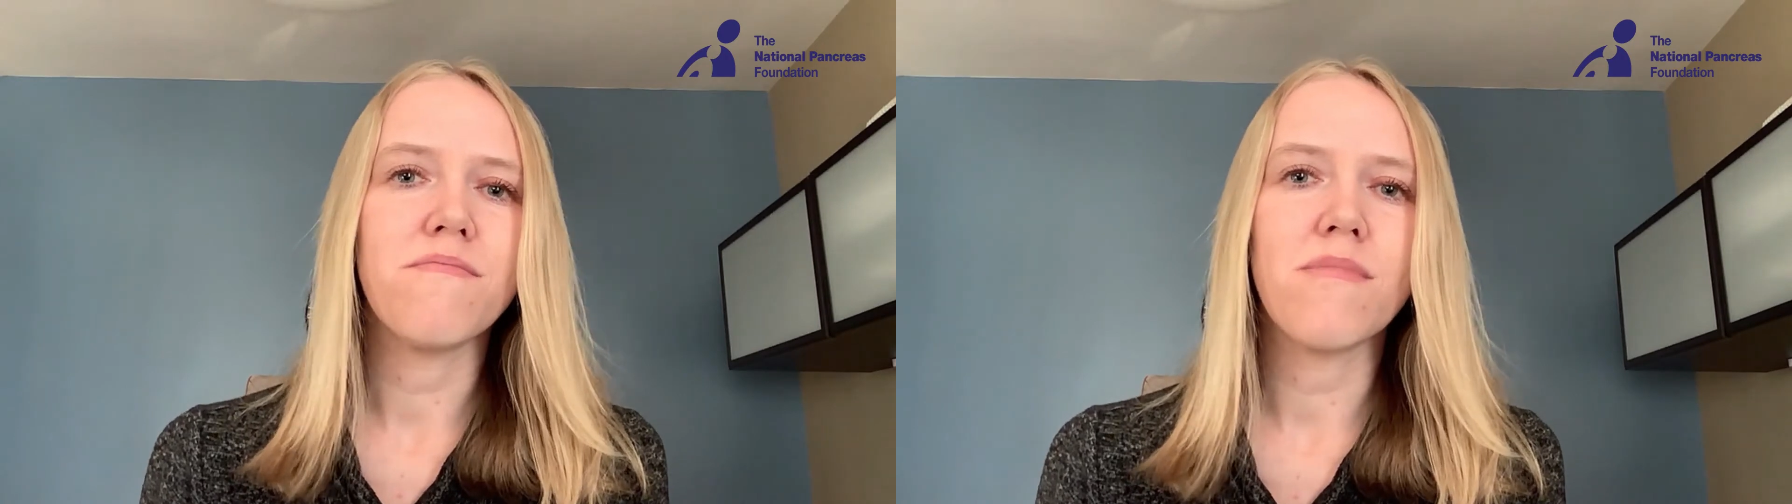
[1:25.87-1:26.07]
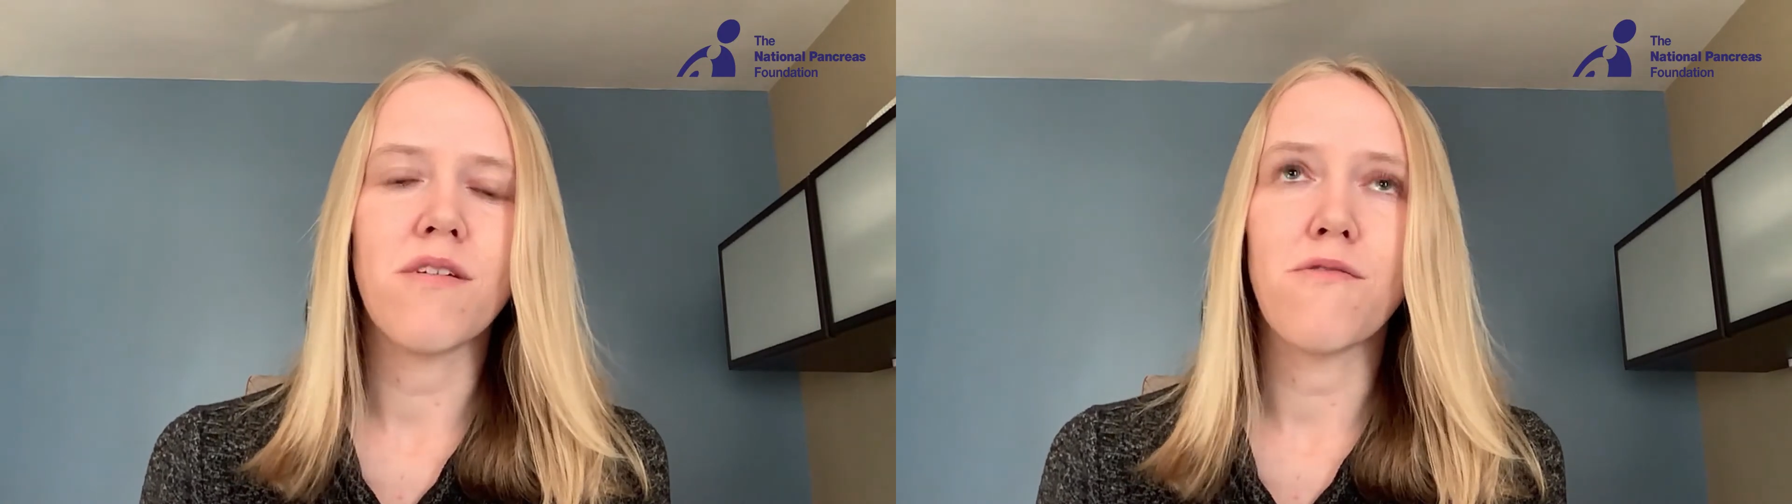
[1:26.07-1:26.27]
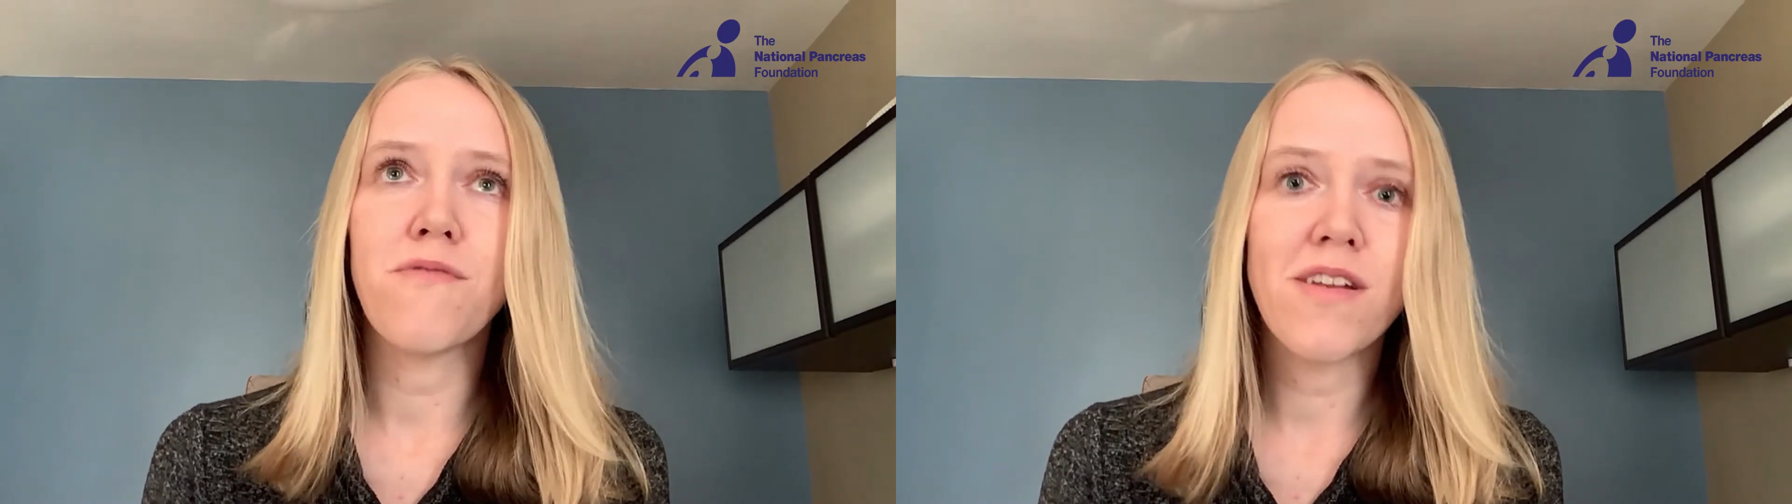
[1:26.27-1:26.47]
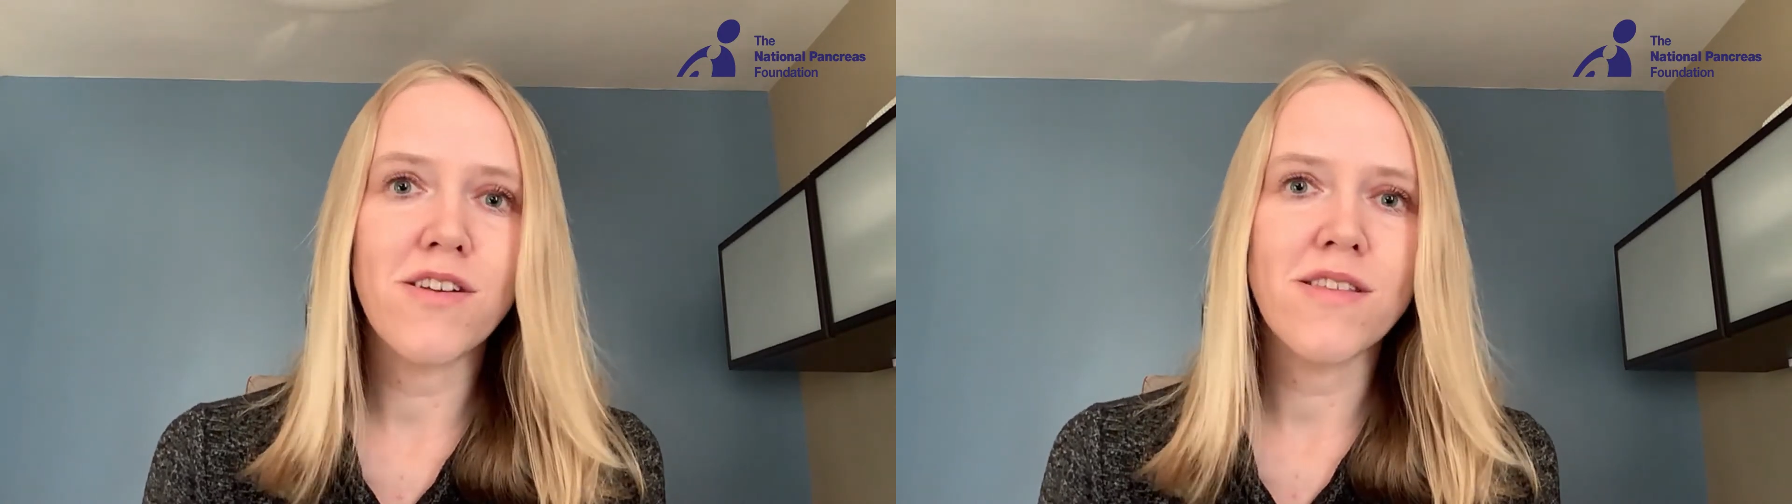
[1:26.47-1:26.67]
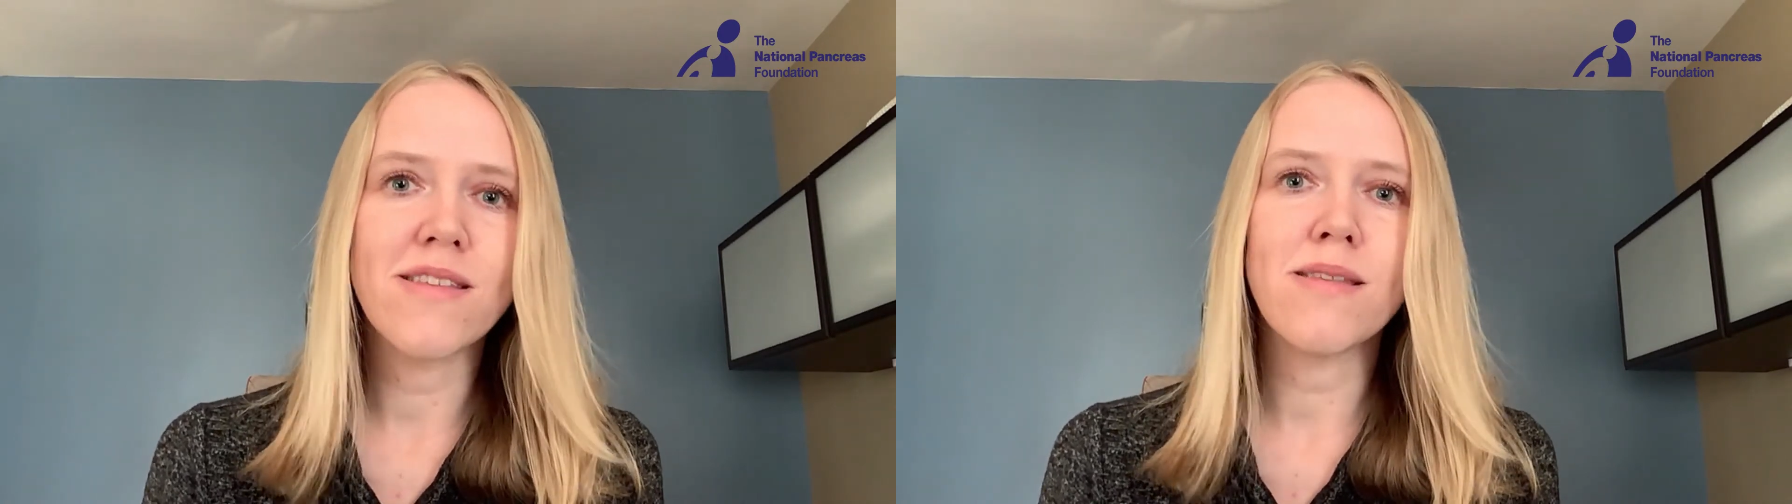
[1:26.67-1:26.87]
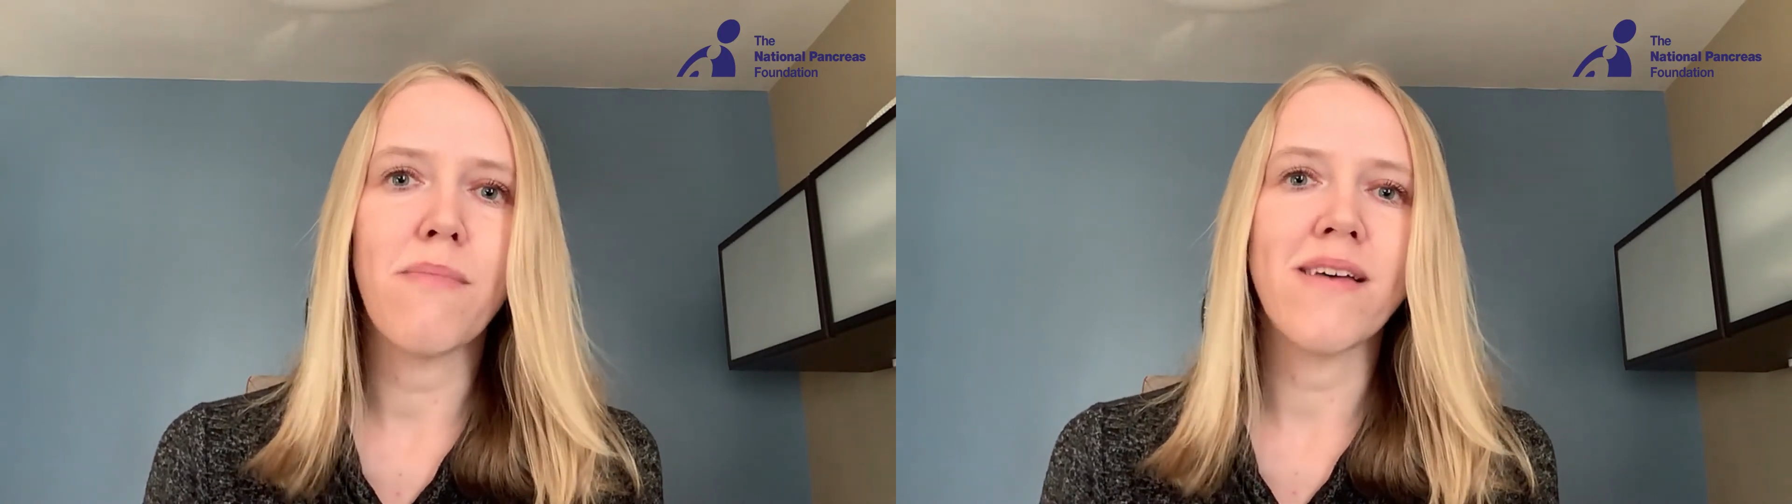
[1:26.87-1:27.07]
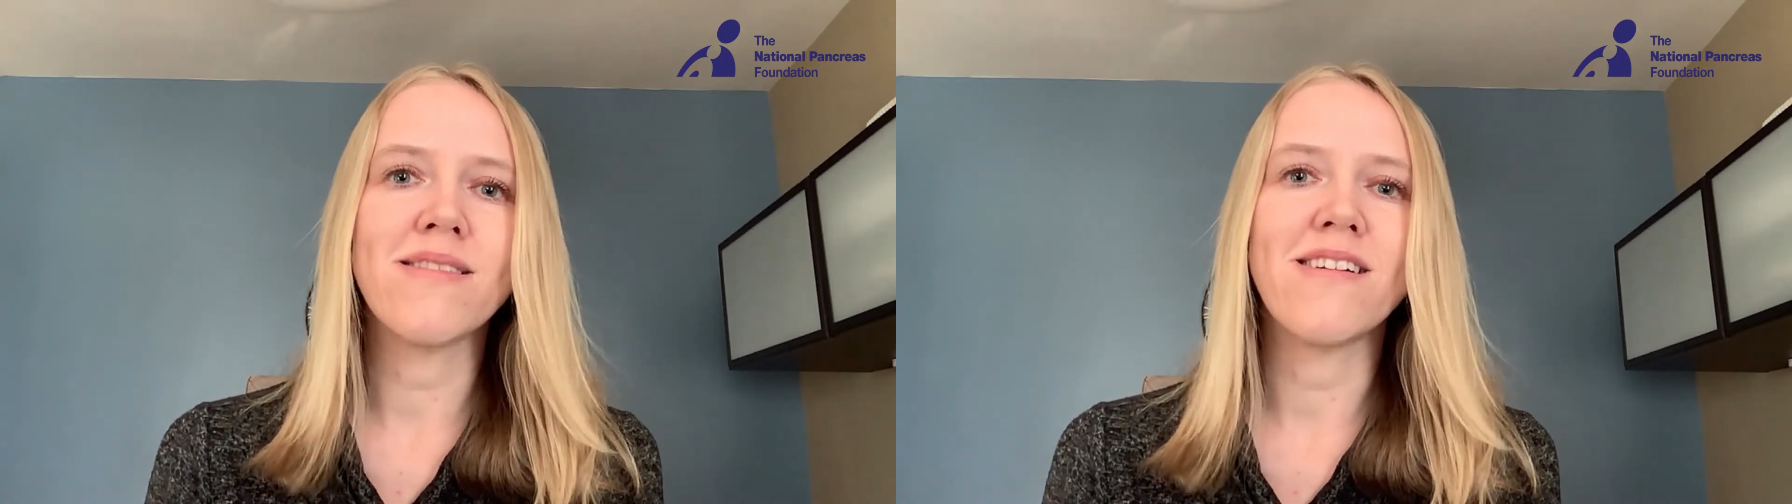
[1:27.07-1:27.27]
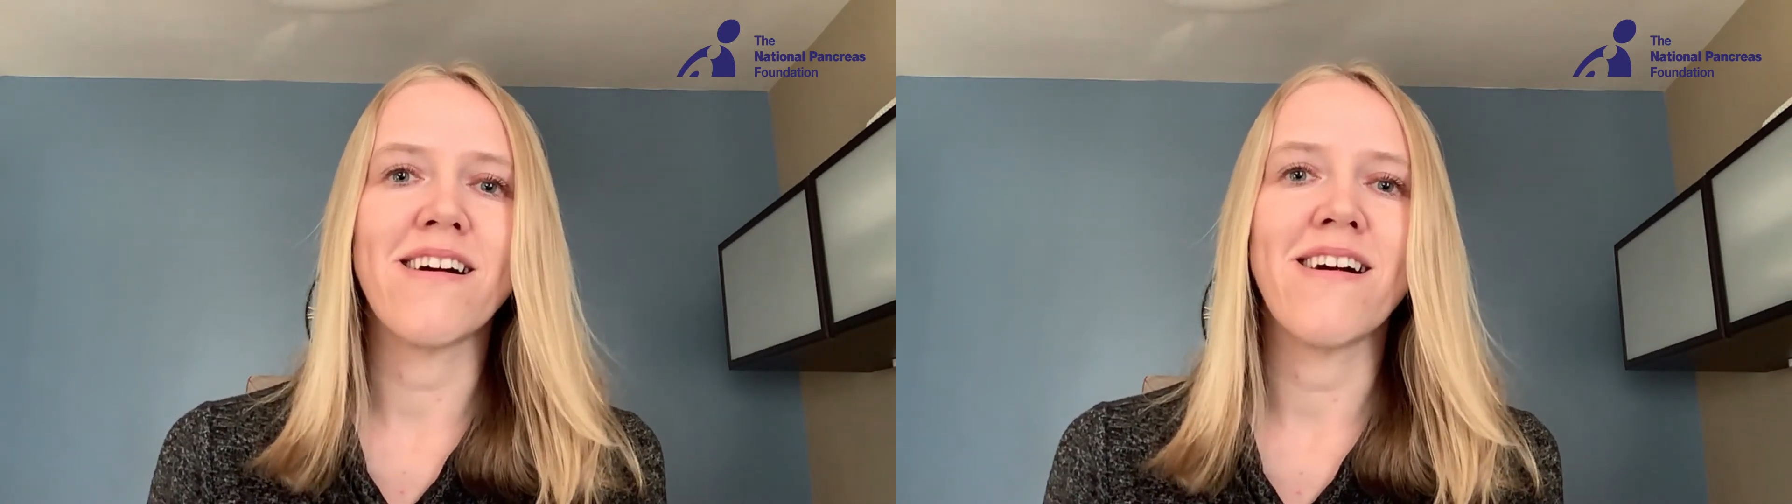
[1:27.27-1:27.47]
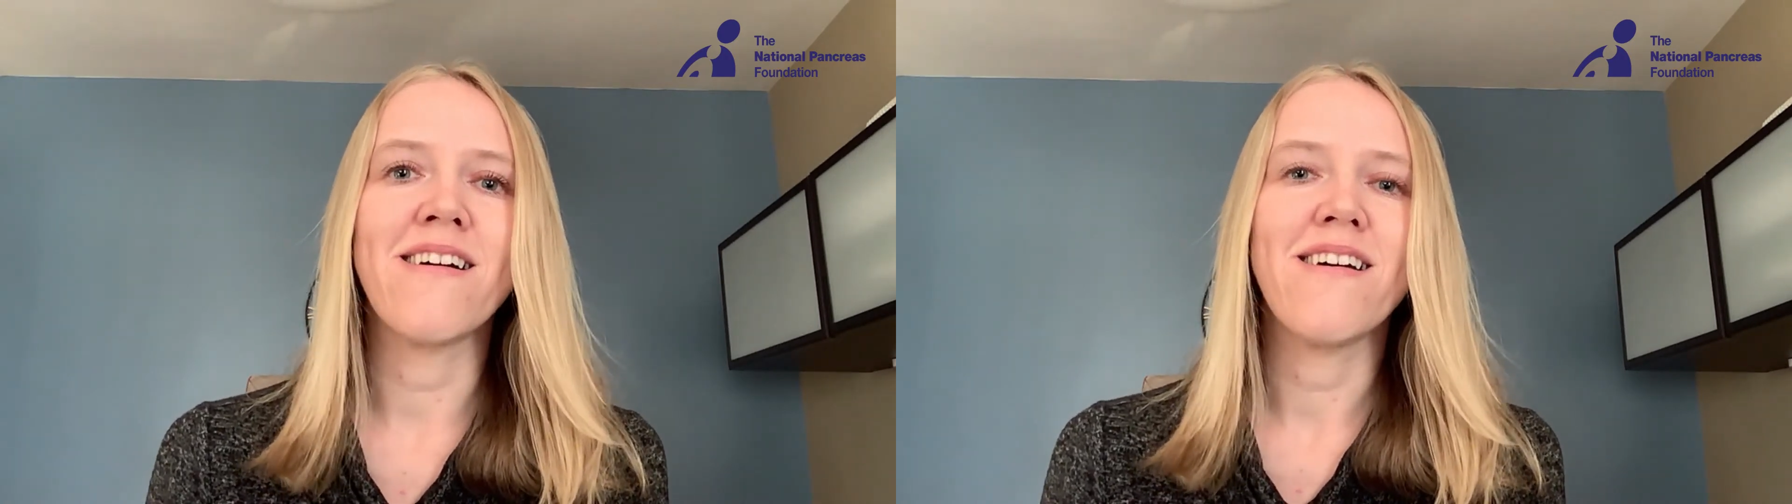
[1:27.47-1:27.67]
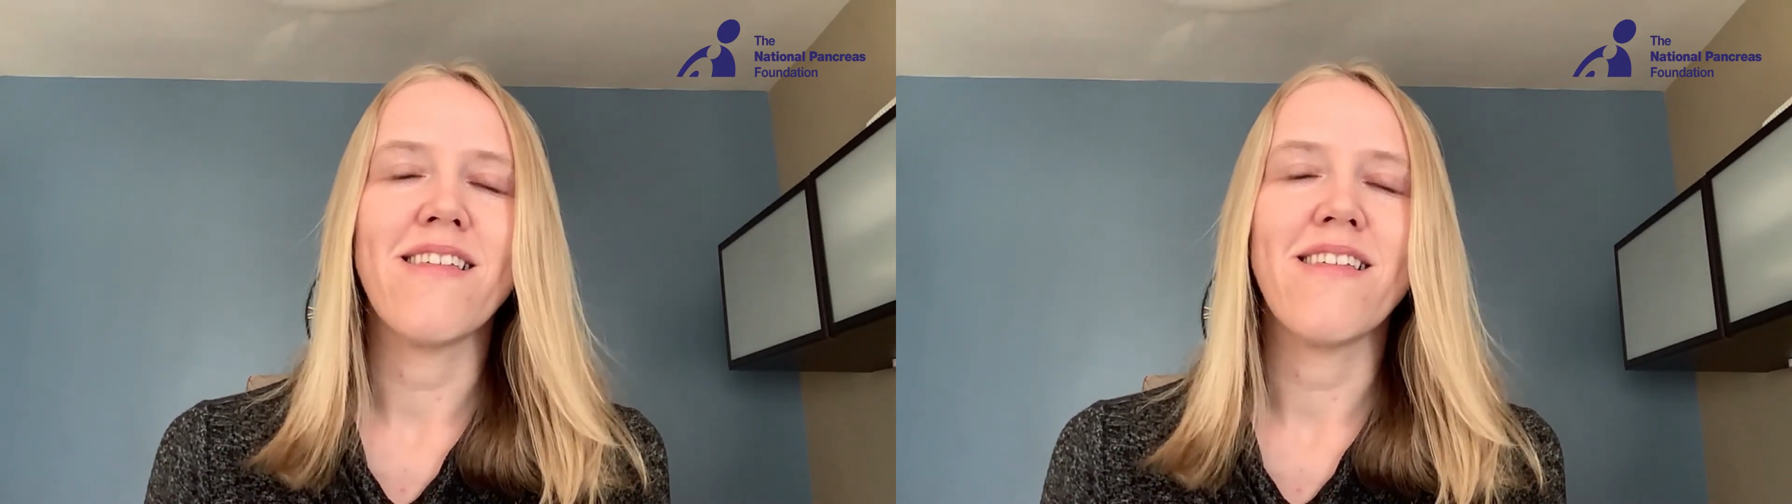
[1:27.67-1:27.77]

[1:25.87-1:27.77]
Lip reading: you know, finish this semester.